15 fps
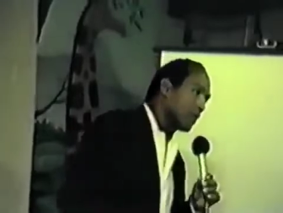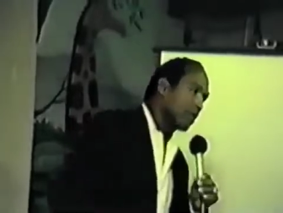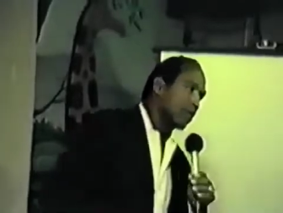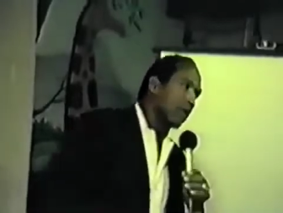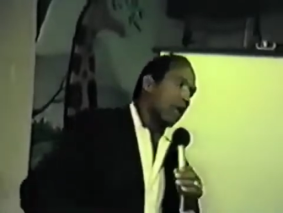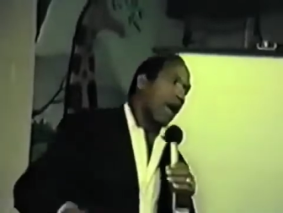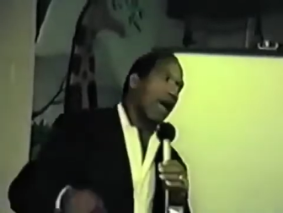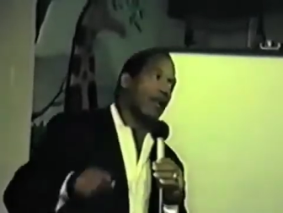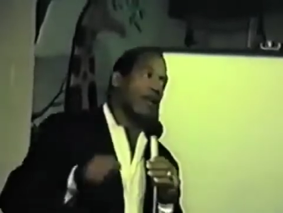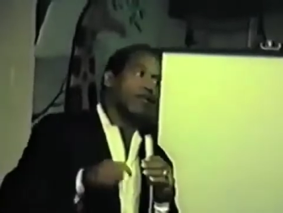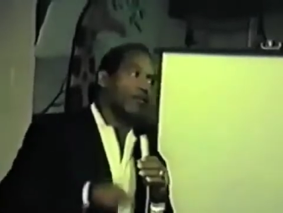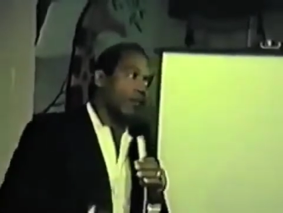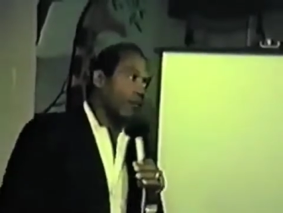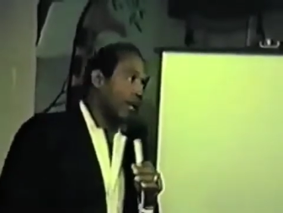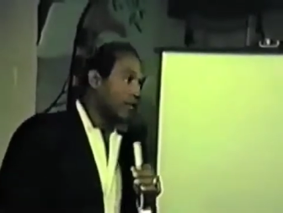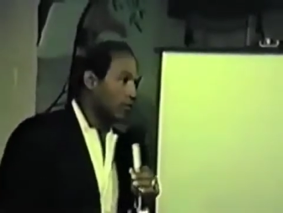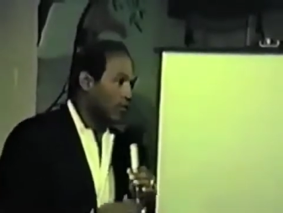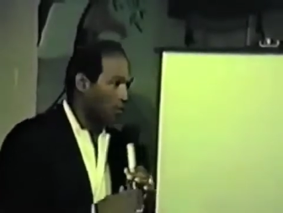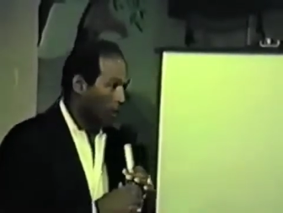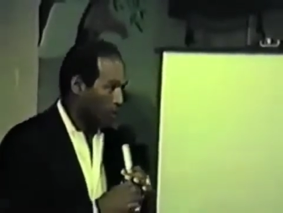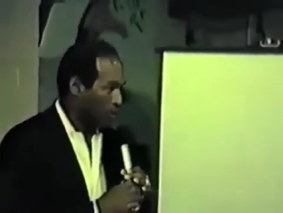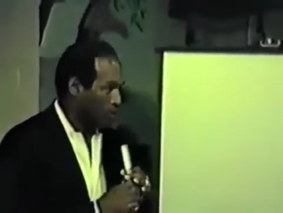getting a lot of
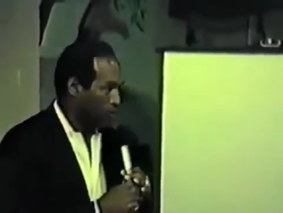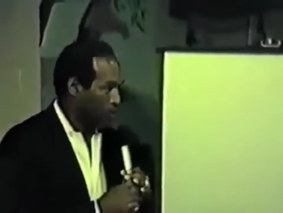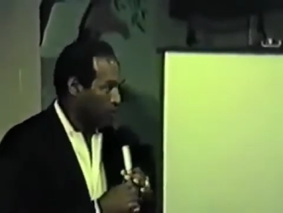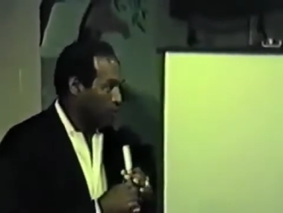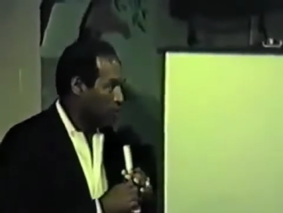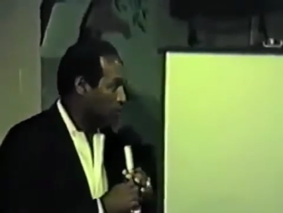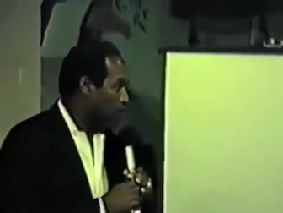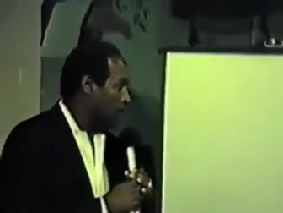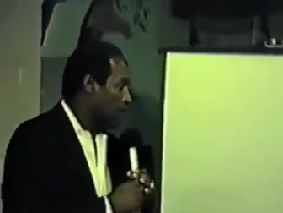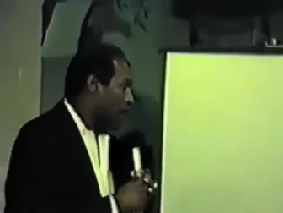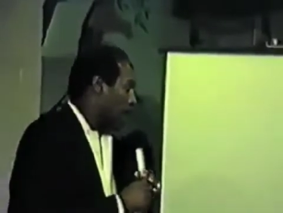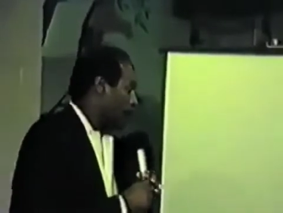information. One of the reasons